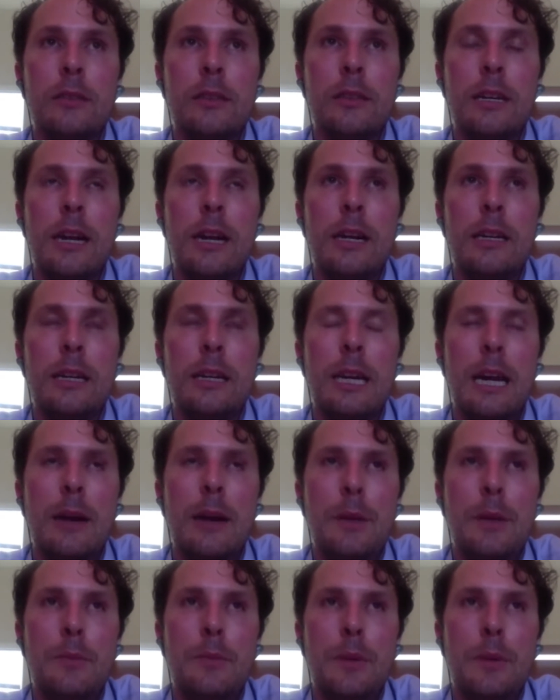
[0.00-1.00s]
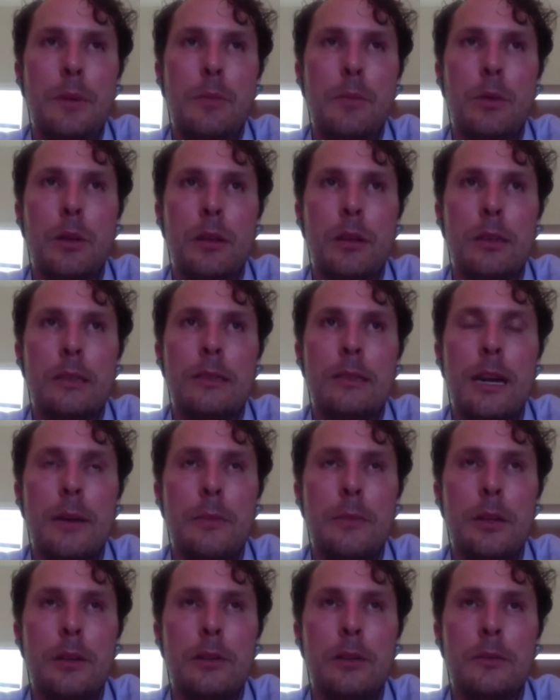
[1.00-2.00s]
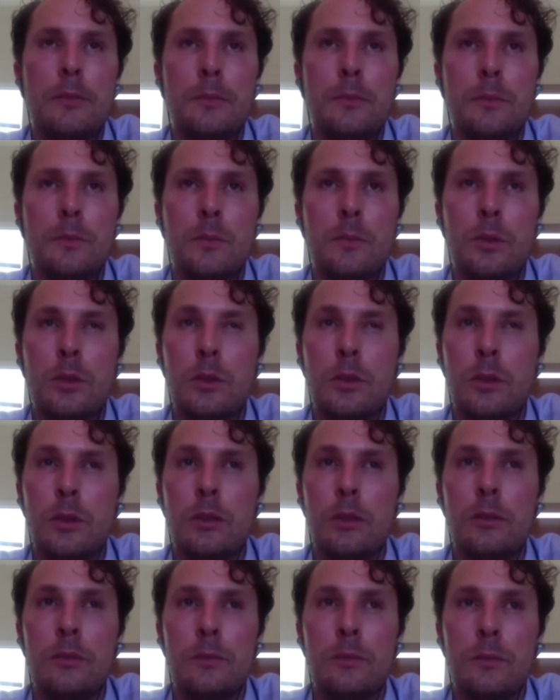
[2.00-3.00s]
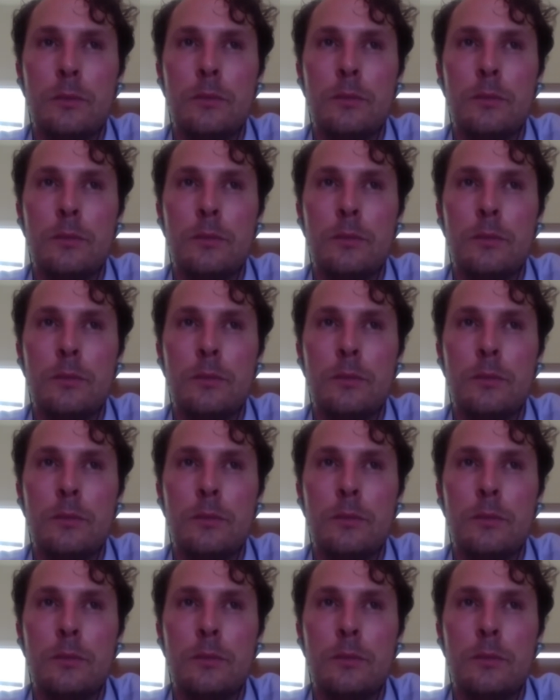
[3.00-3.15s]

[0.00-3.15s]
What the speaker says: that I meet people all the time that are sort of